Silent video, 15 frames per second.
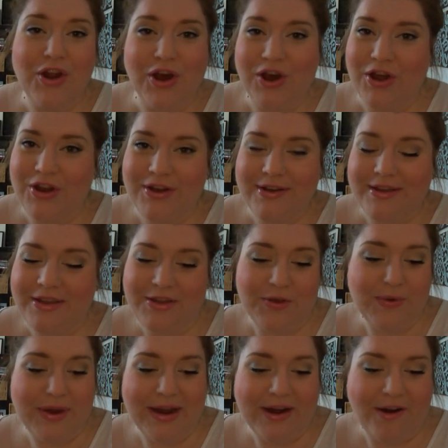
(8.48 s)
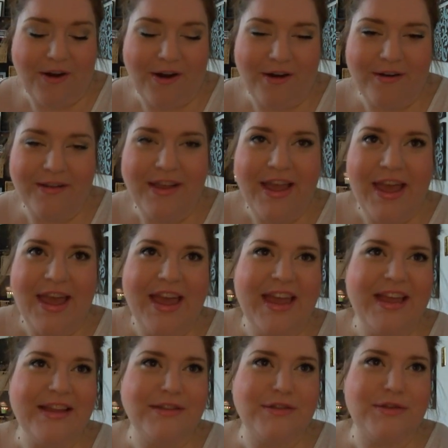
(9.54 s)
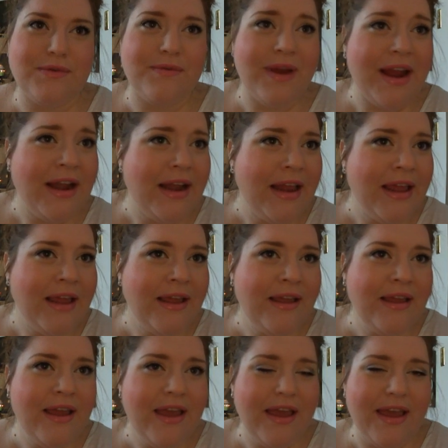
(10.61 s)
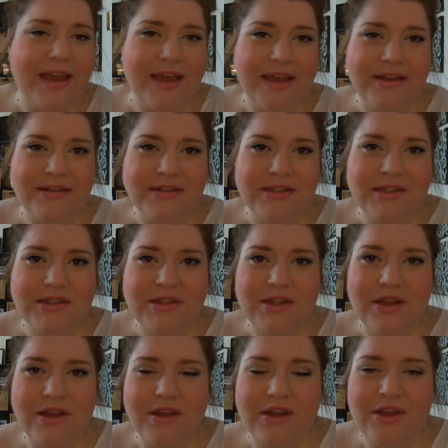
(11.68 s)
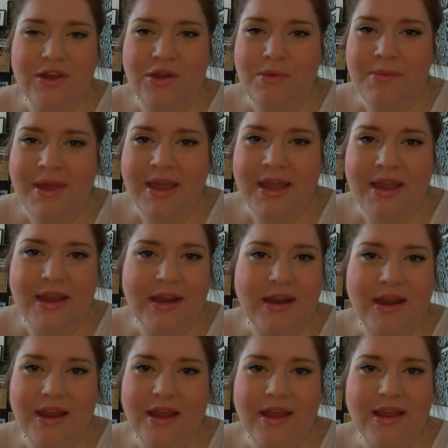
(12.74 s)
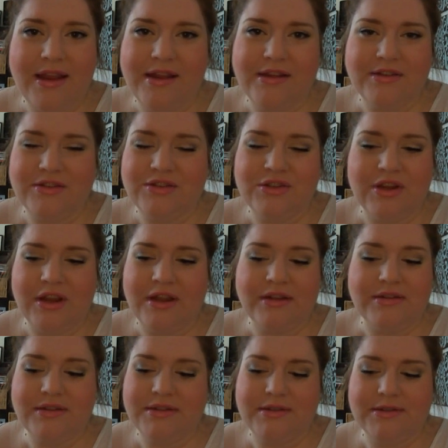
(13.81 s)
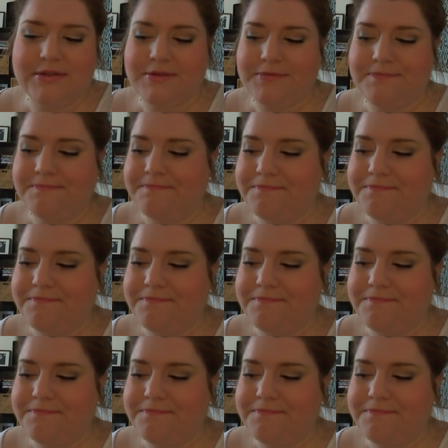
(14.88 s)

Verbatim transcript: not cute at all. It's raining, it's humid, it is just...